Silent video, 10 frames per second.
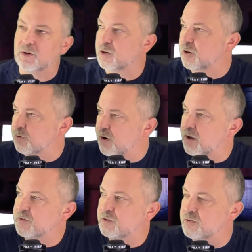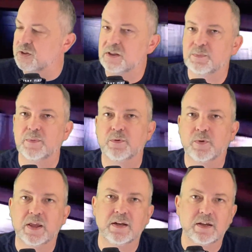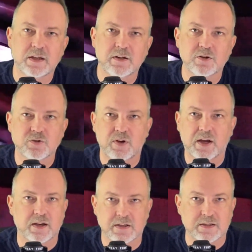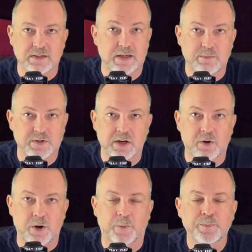look across and you see the people waiting to get into Shrek, and it's the same scenario.